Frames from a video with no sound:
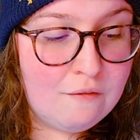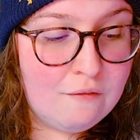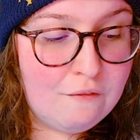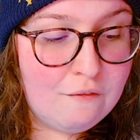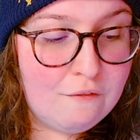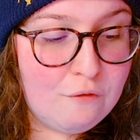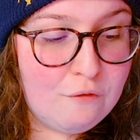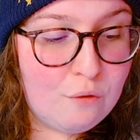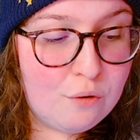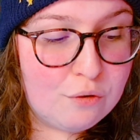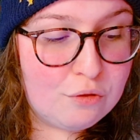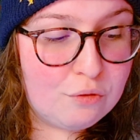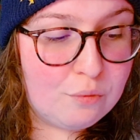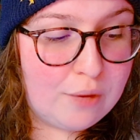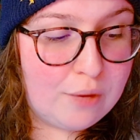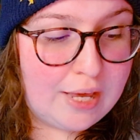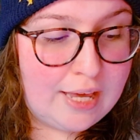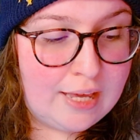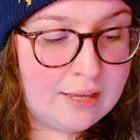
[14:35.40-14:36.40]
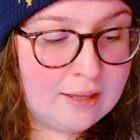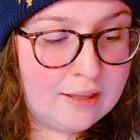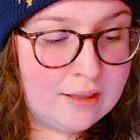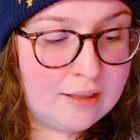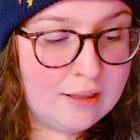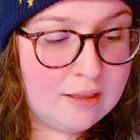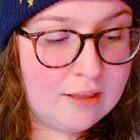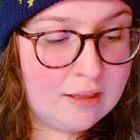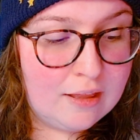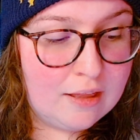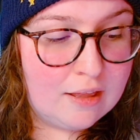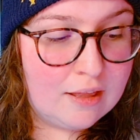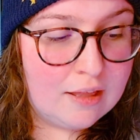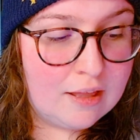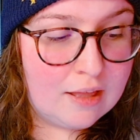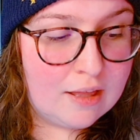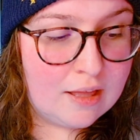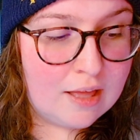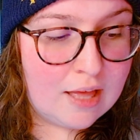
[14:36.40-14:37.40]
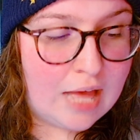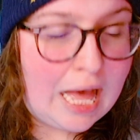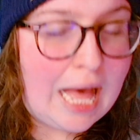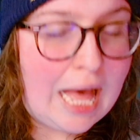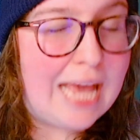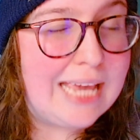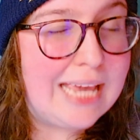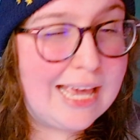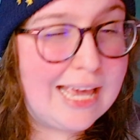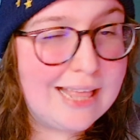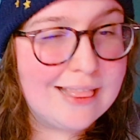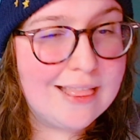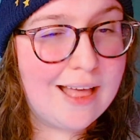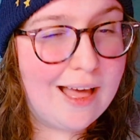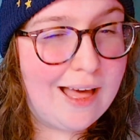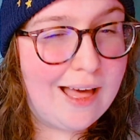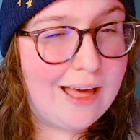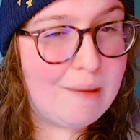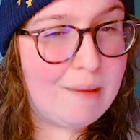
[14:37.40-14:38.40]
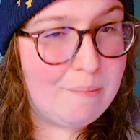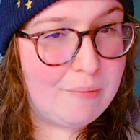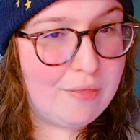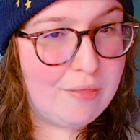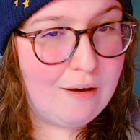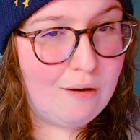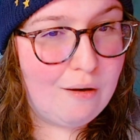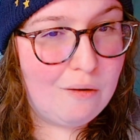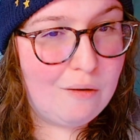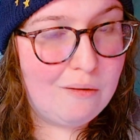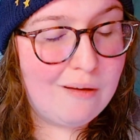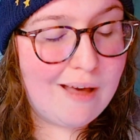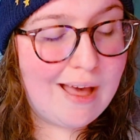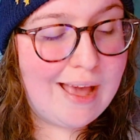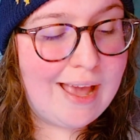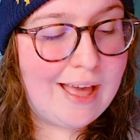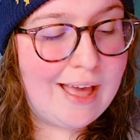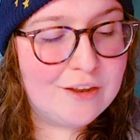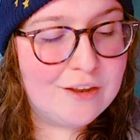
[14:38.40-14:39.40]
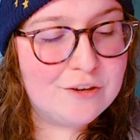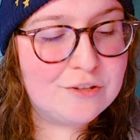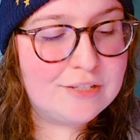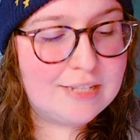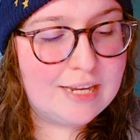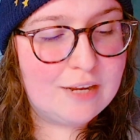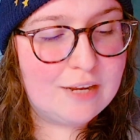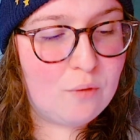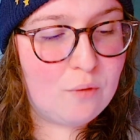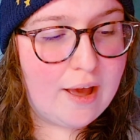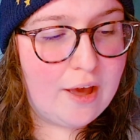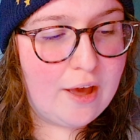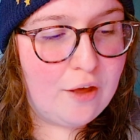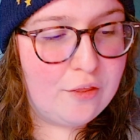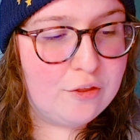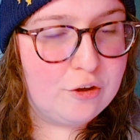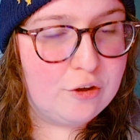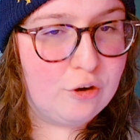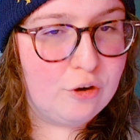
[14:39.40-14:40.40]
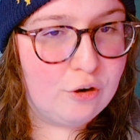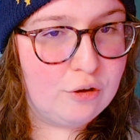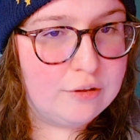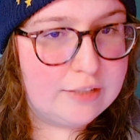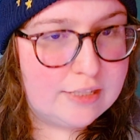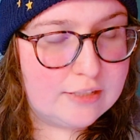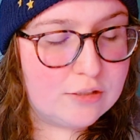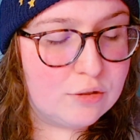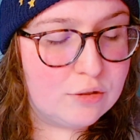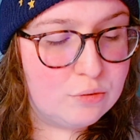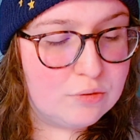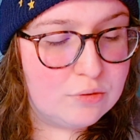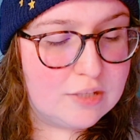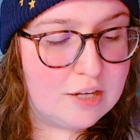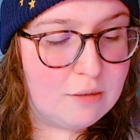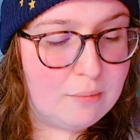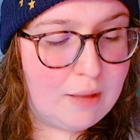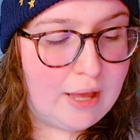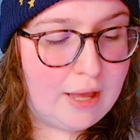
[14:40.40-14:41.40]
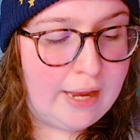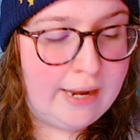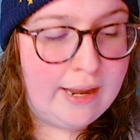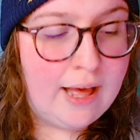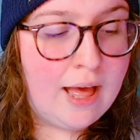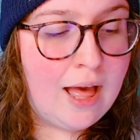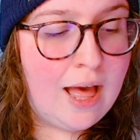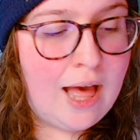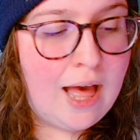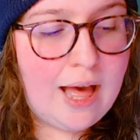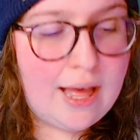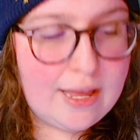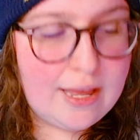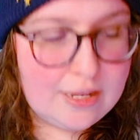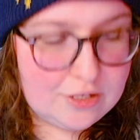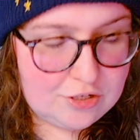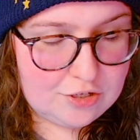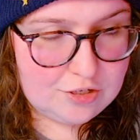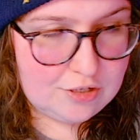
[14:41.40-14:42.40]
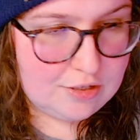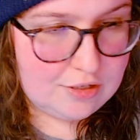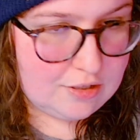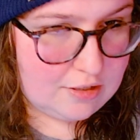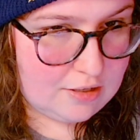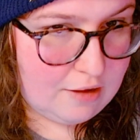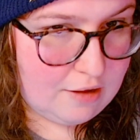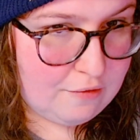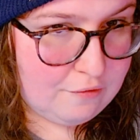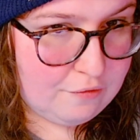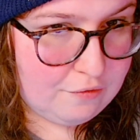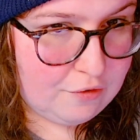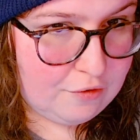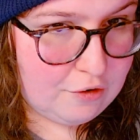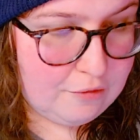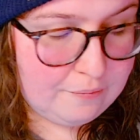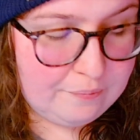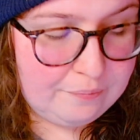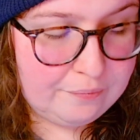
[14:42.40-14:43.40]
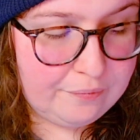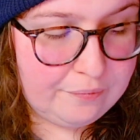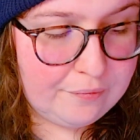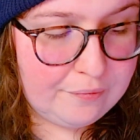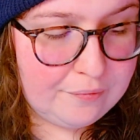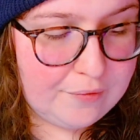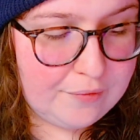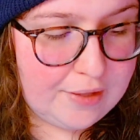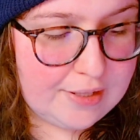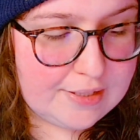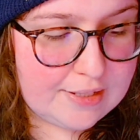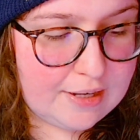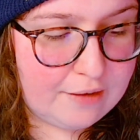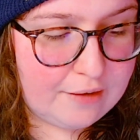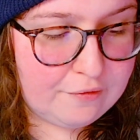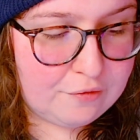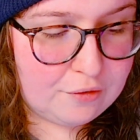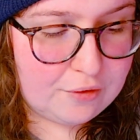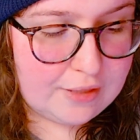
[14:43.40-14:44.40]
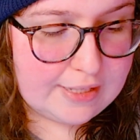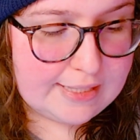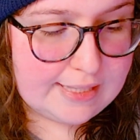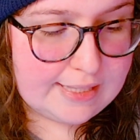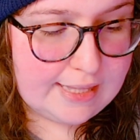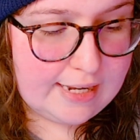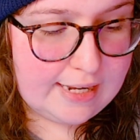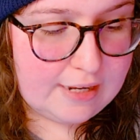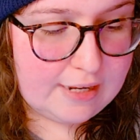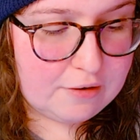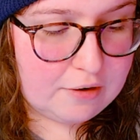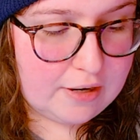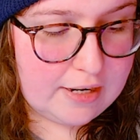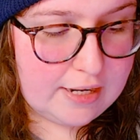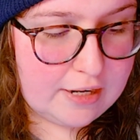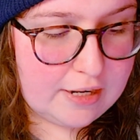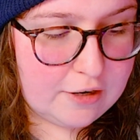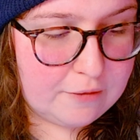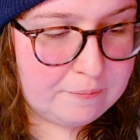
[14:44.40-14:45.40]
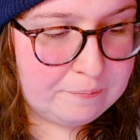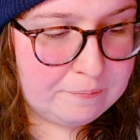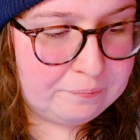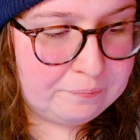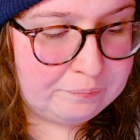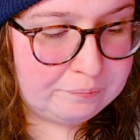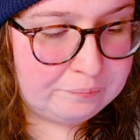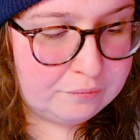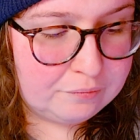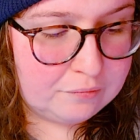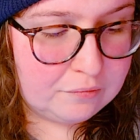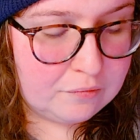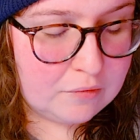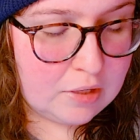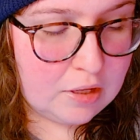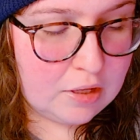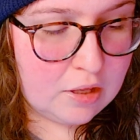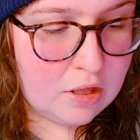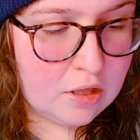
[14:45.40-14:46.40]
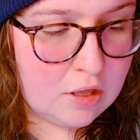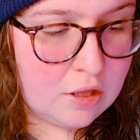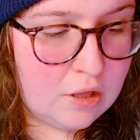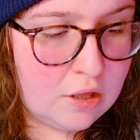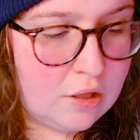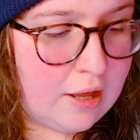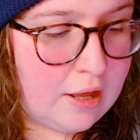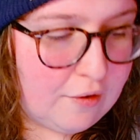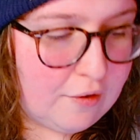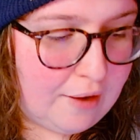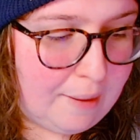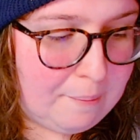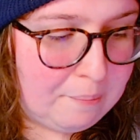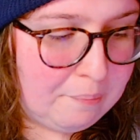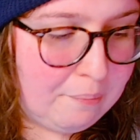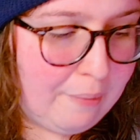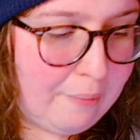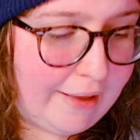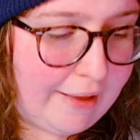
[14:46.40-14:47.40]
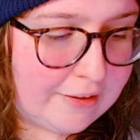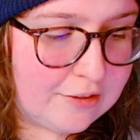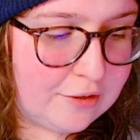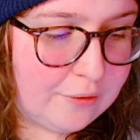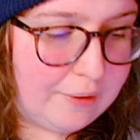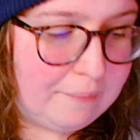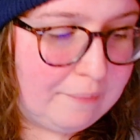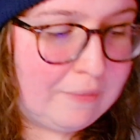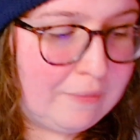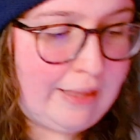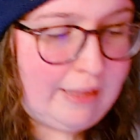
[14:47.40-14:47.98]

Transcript: Fourth Wing. I get the hype though. I understand why all the girlies lose their mind. It's not for this lady right here. All right, back to it.